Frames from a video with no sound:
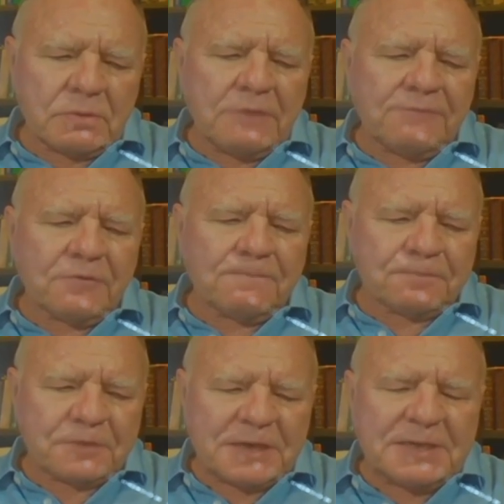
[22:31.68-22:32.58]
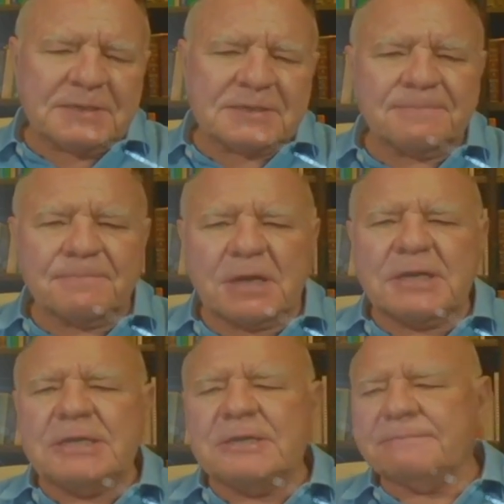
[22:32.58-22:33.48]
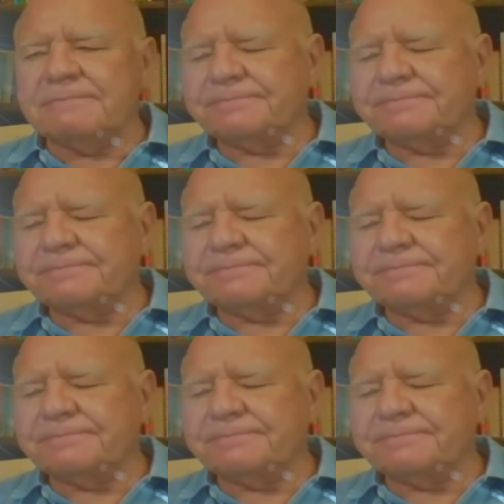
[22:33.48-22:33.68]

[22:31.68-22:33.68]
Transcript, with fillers: if you print money,